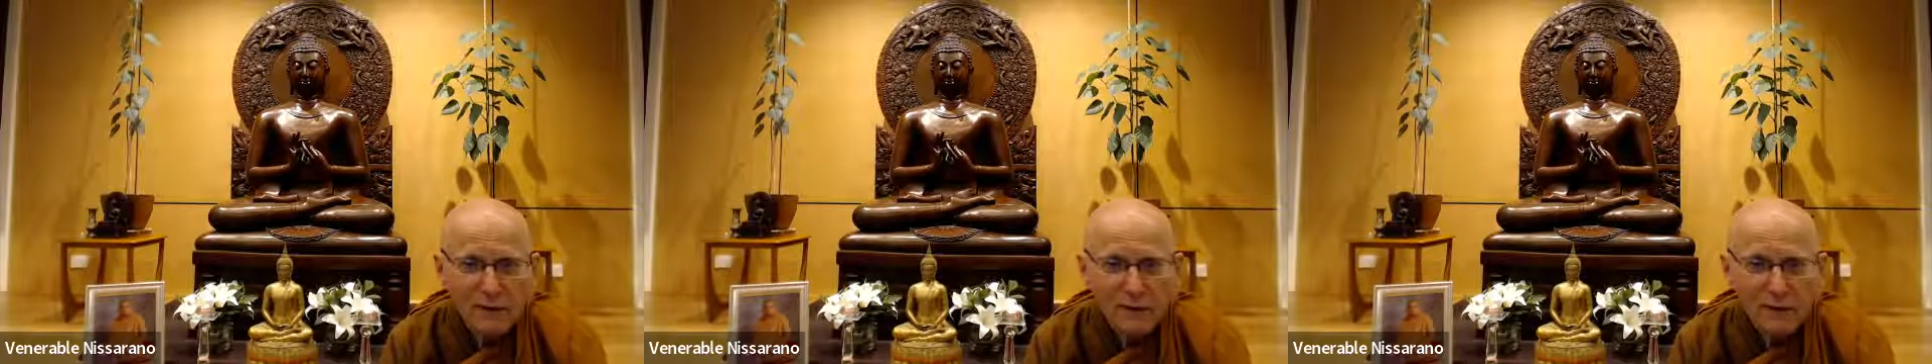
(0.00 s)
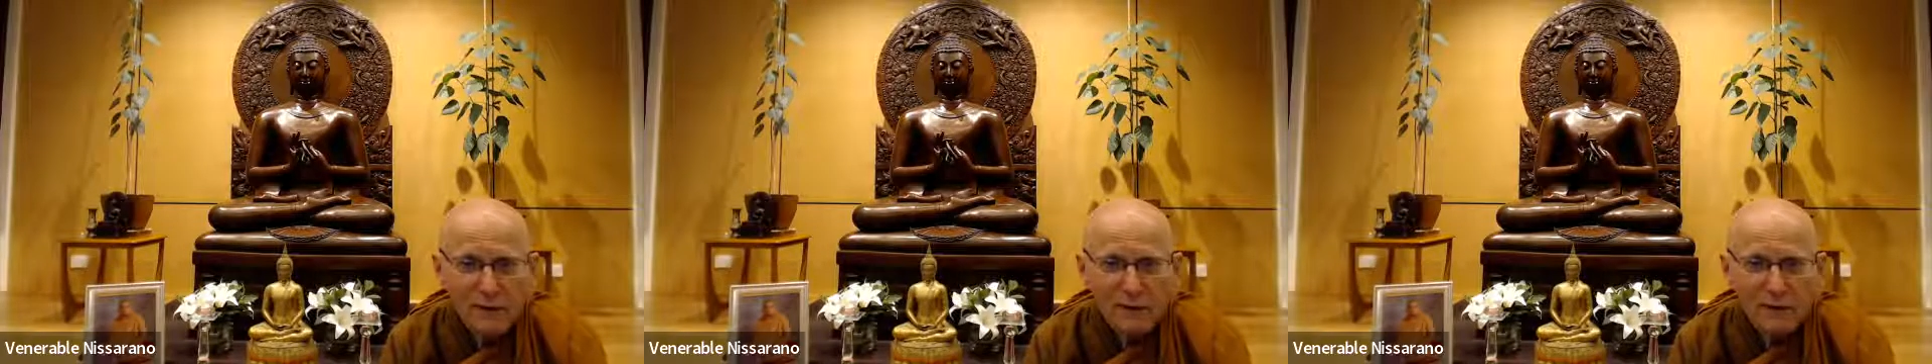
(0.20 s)

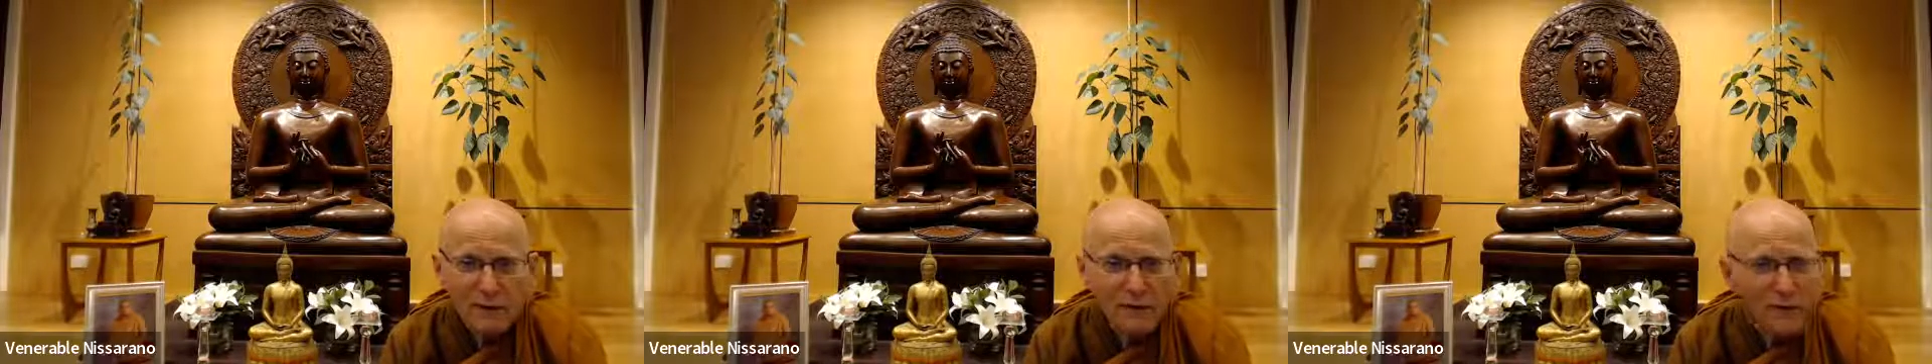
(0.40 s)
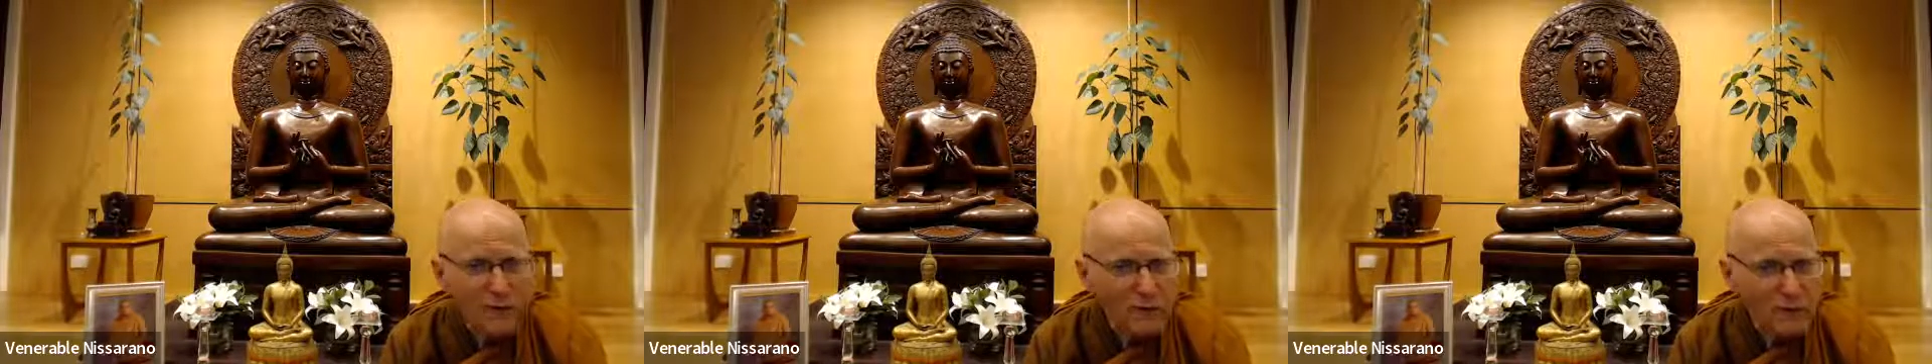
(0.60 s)
And you'll
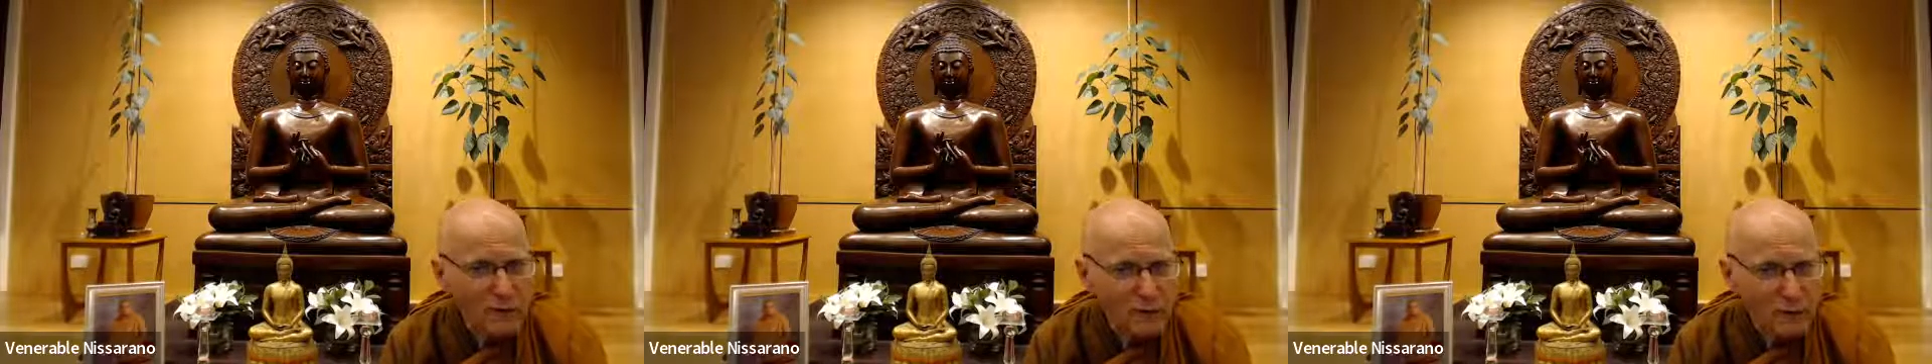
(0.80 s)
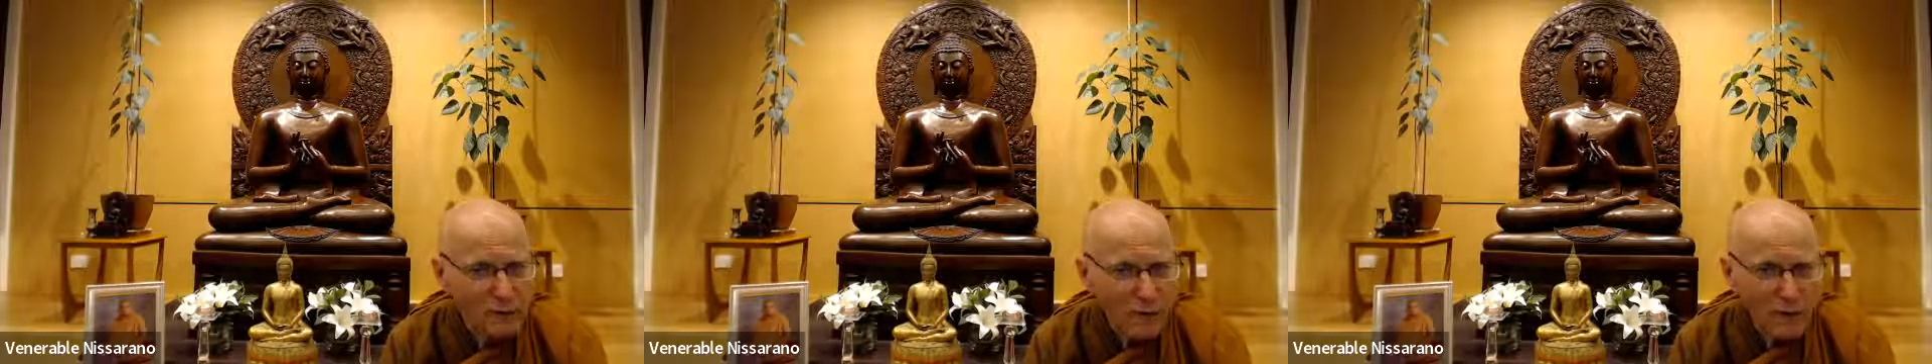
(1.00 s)
have this